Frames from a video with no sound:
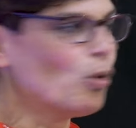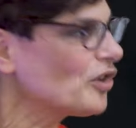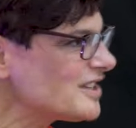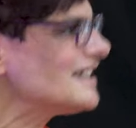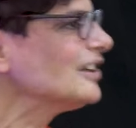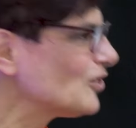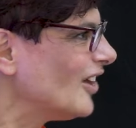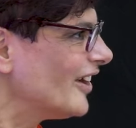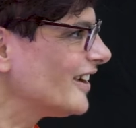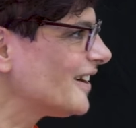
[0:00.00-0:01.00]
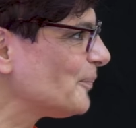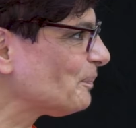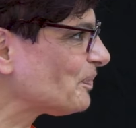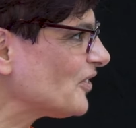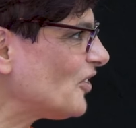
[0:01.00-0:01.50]
What does it look like?
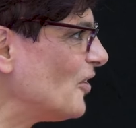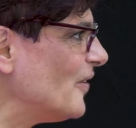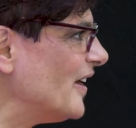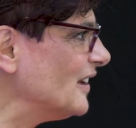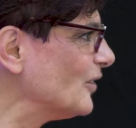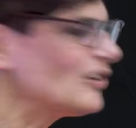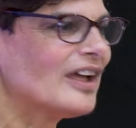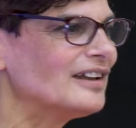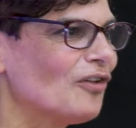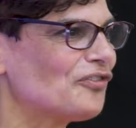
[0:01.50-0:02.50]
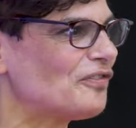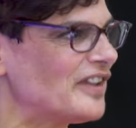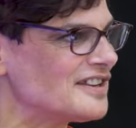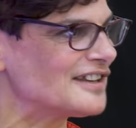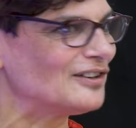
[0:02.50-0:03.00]
So it looked like lots of things.